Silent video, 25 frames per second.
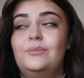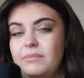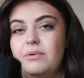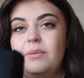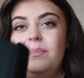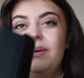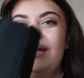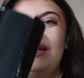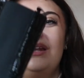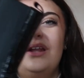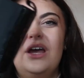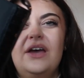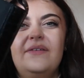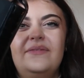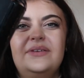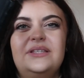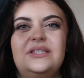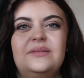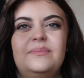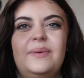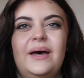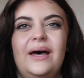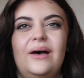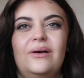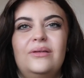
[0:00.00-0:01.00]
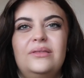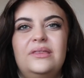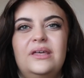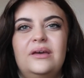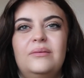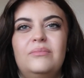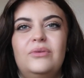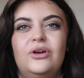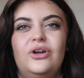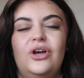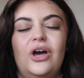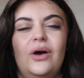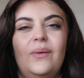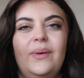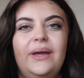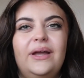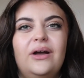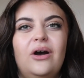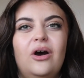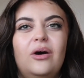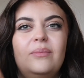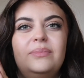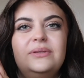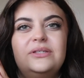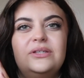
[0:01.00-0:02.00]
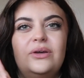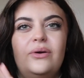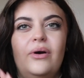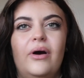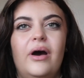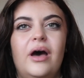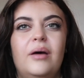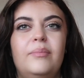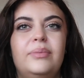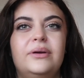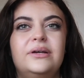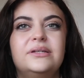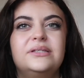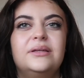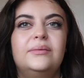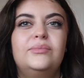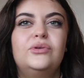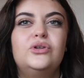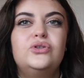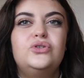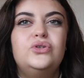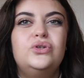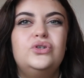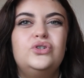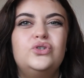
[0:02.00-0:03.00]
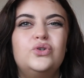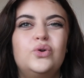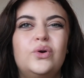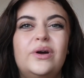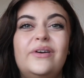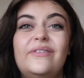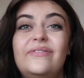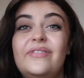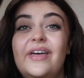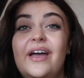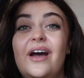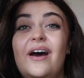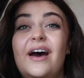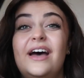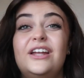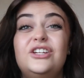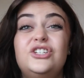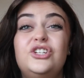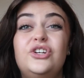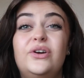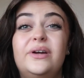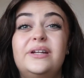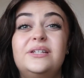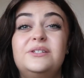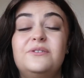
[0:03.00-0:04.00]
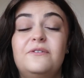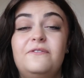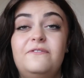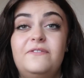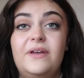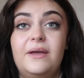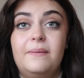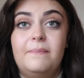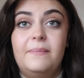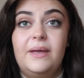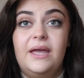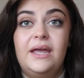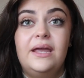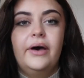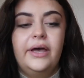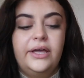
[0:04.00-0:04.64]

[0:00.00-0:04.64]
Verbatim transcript: I'm a bit nervous about them going up so high because I'm not too sure if they're actually going to fit me.